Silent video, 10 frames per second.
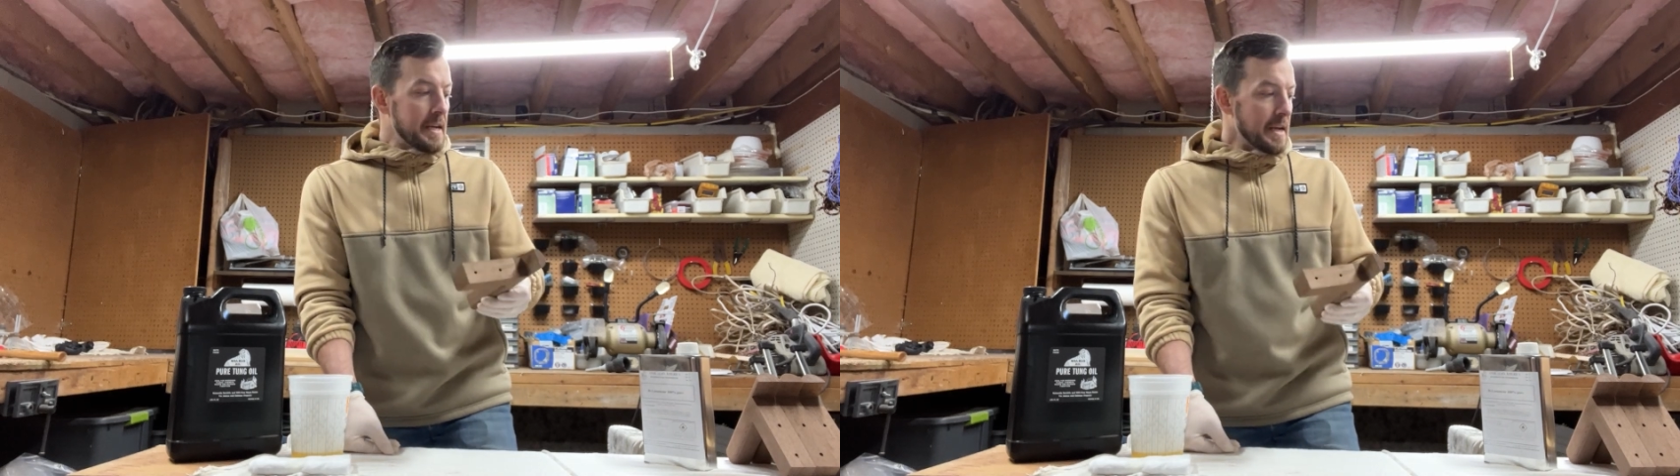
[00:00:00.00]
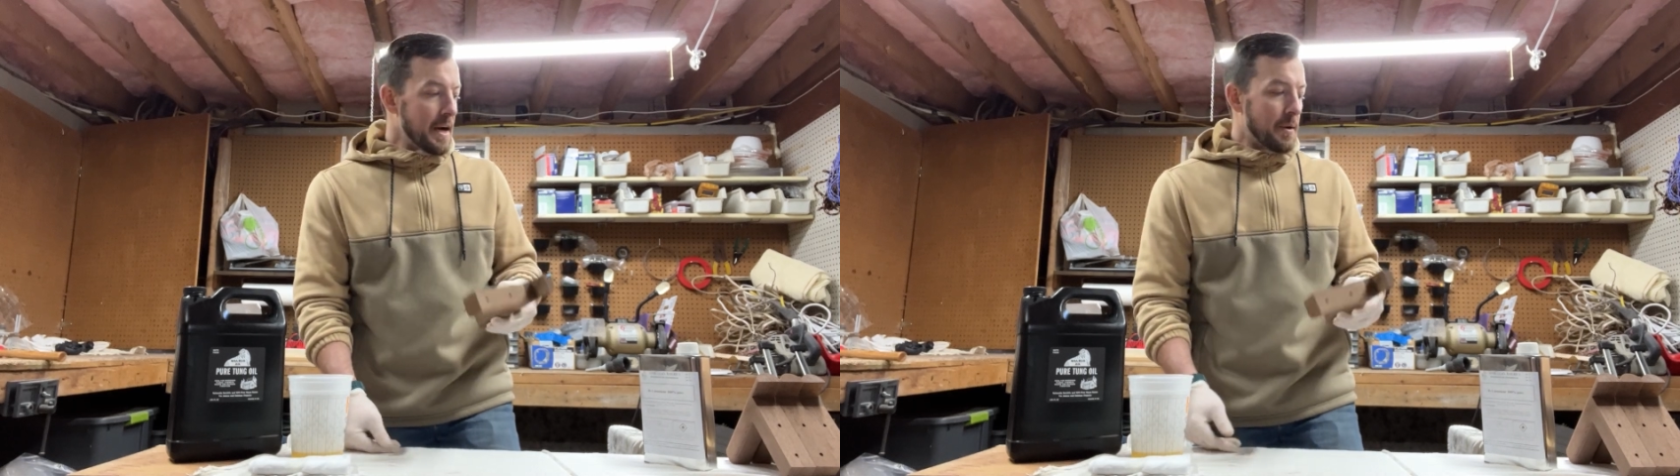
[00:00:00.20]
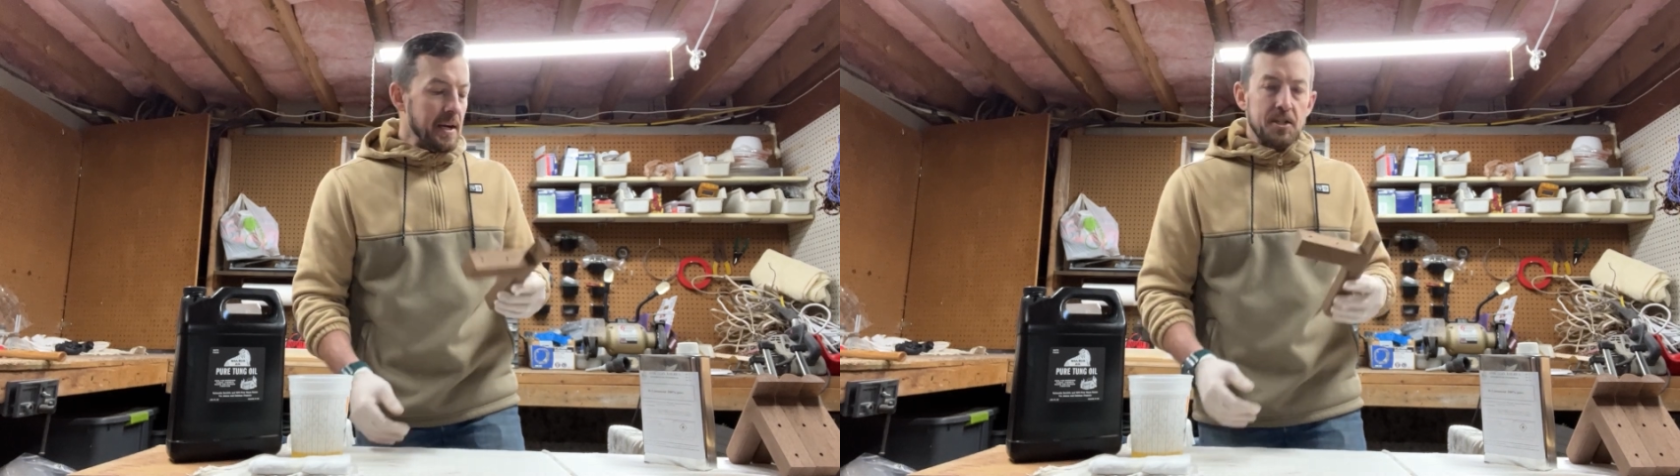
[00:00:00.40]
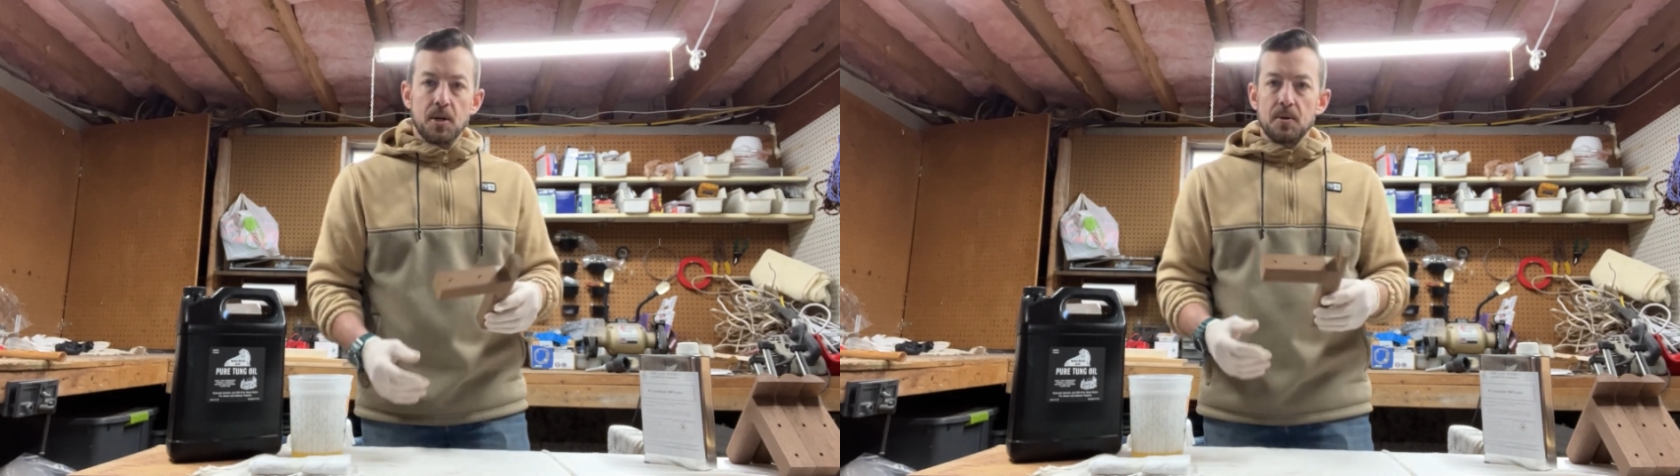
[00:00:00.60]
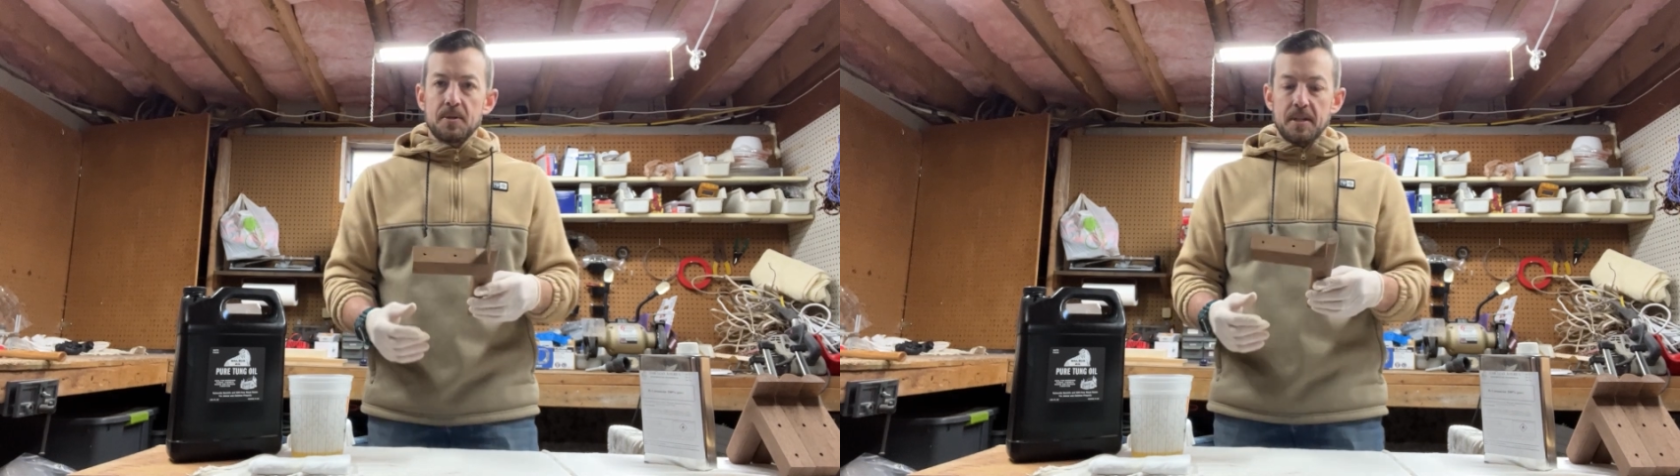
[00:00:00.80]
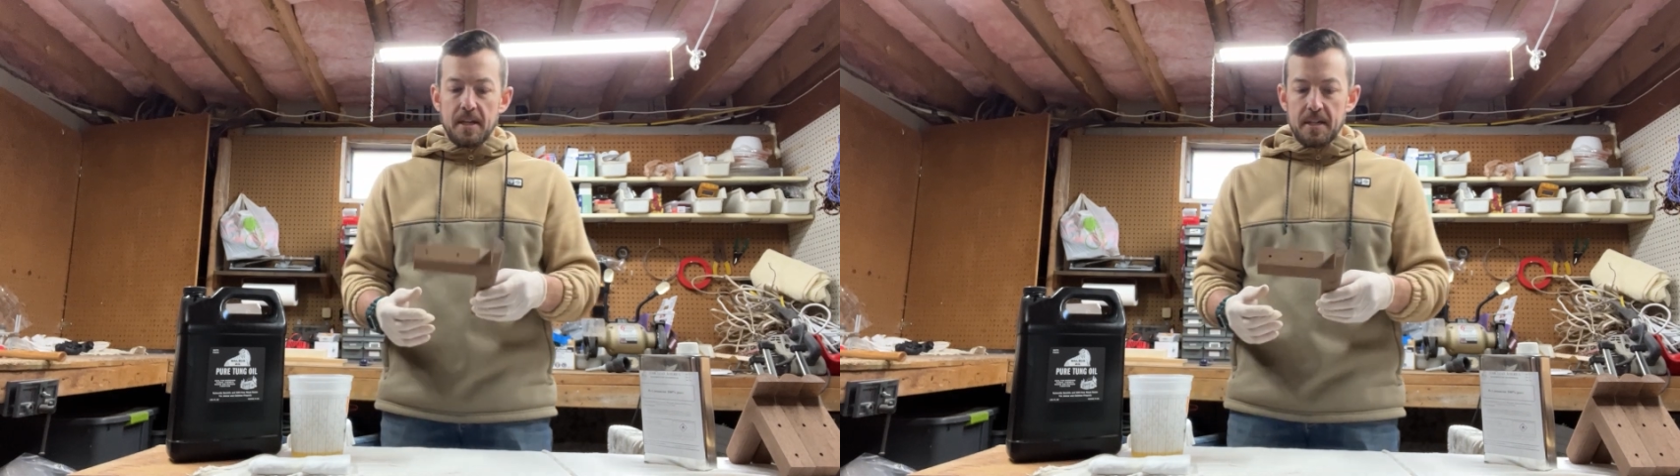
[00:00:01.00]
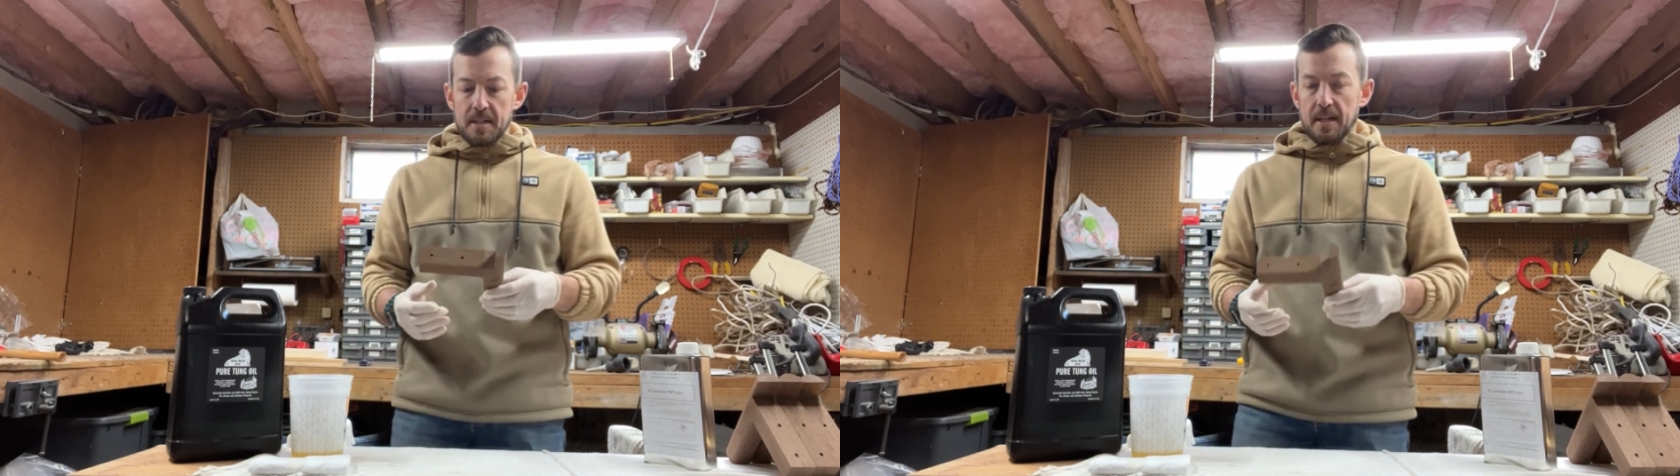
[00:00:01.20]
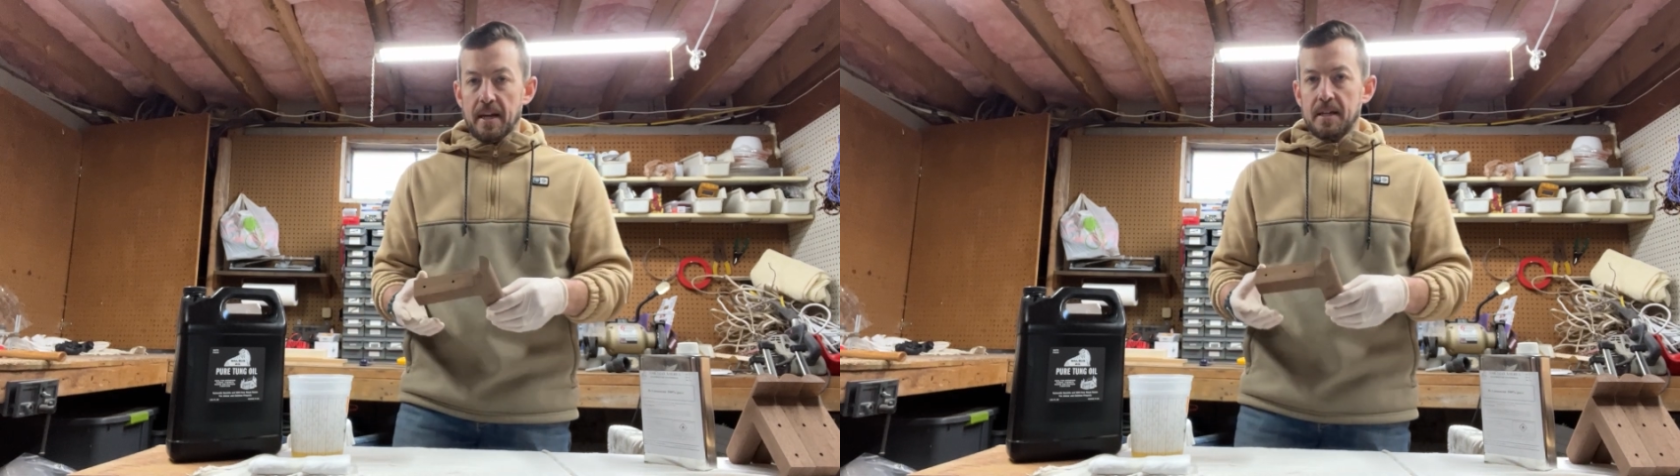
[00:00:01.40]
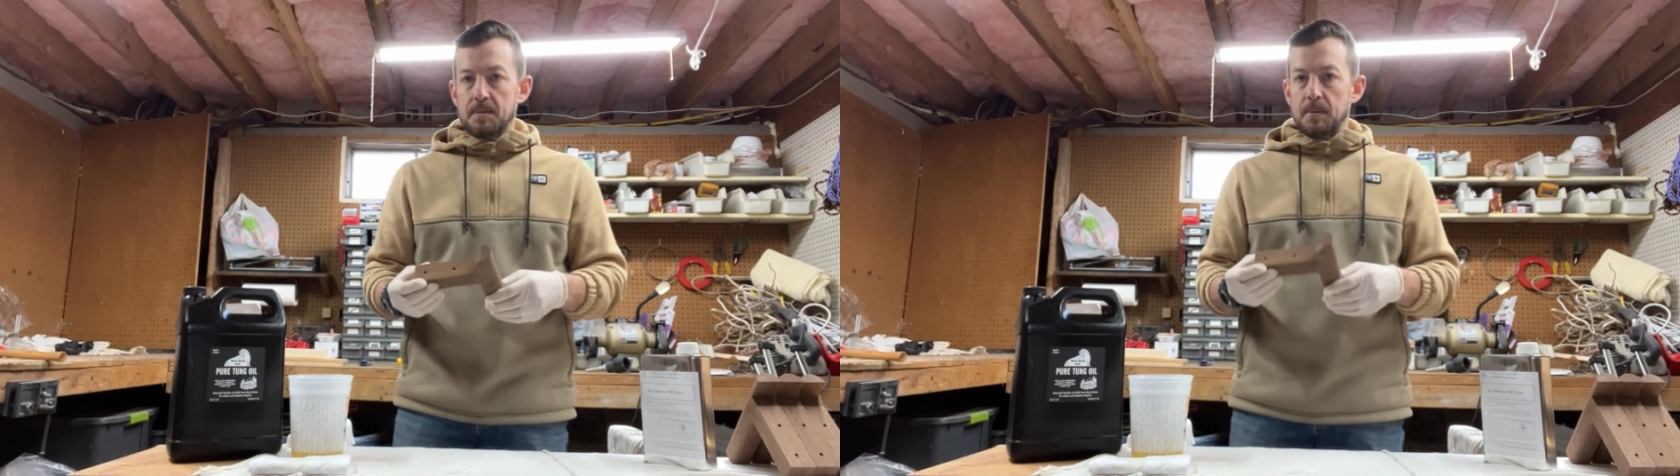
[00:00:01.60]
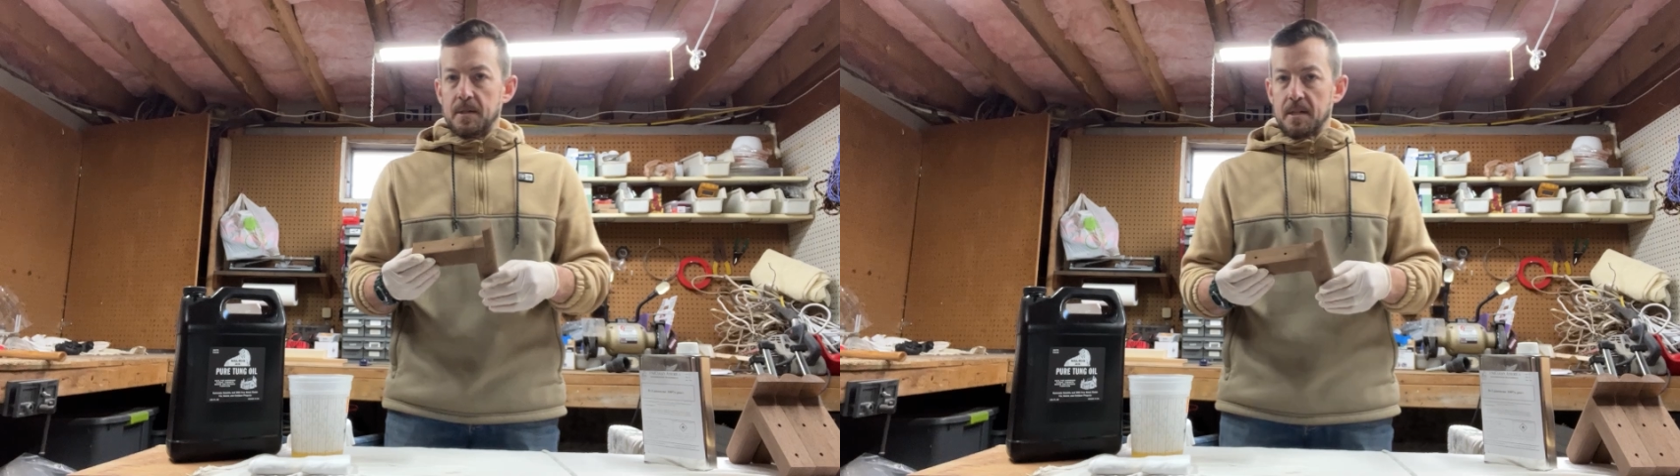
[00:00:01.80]
Now, I chose these legs
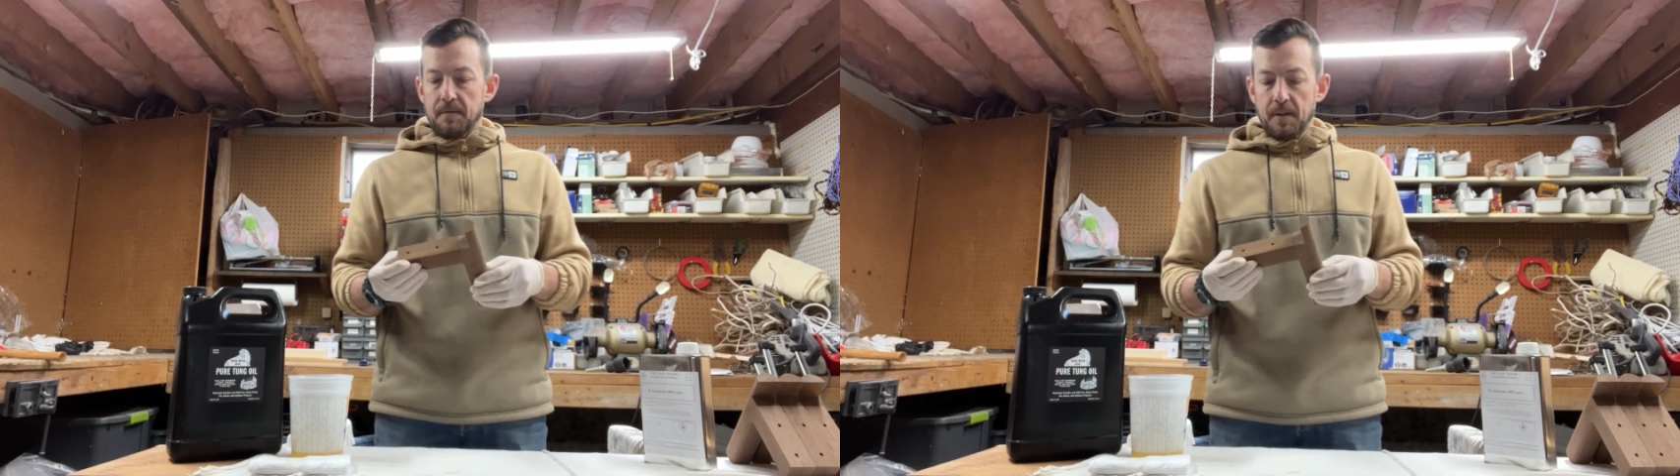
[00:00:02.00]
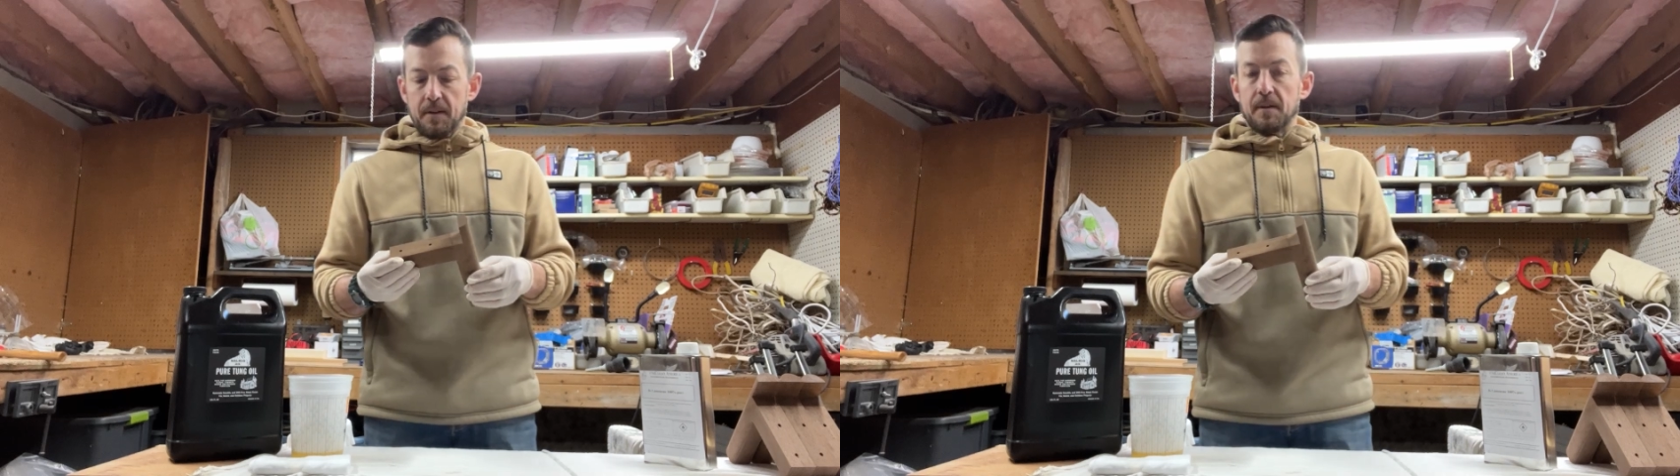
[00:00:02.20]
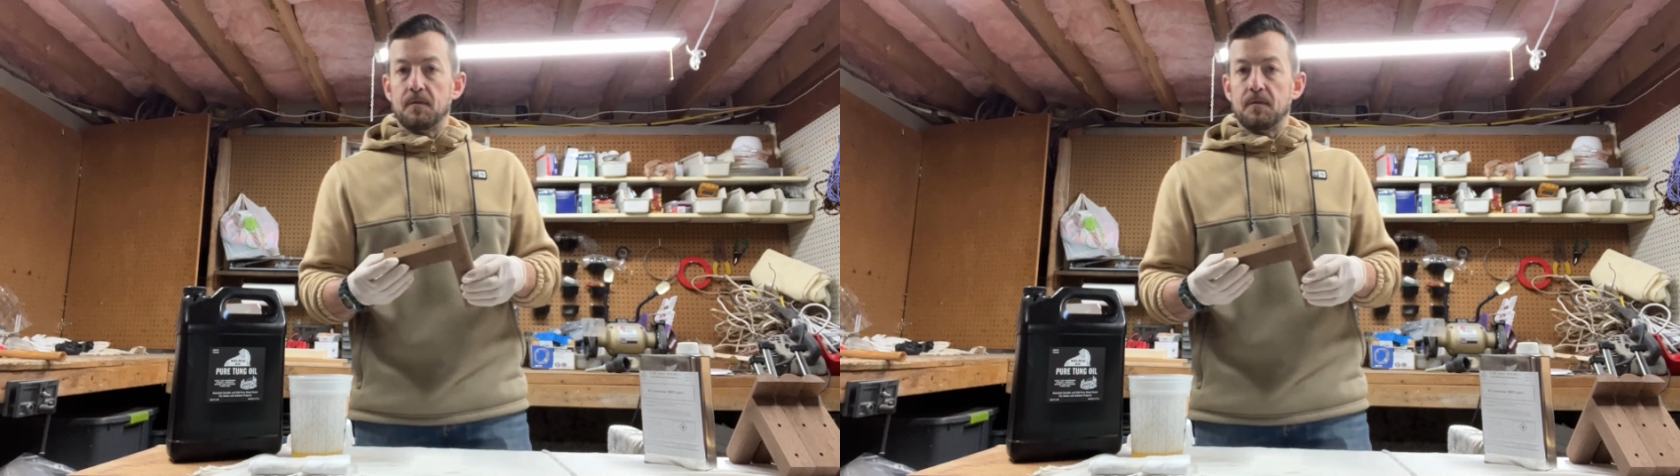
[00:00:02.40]
specifically